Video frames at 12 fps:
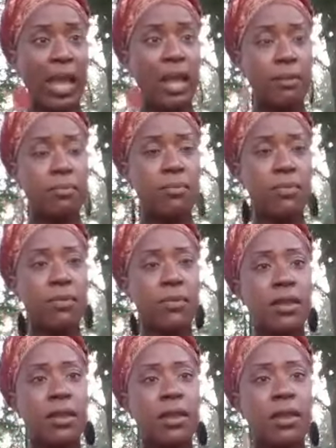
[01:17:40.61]

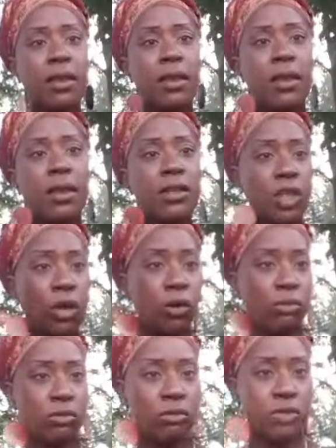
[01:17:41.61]
So
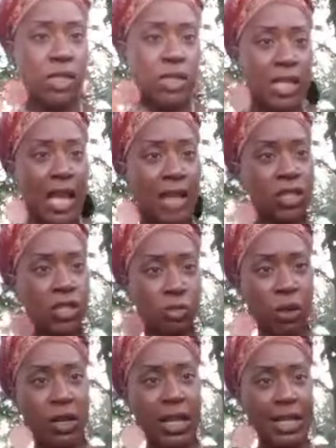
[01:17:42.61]
this is how this is
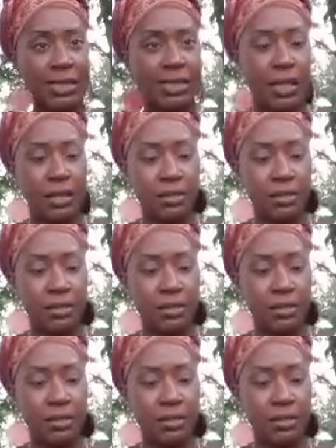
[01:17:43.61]
part of that sin.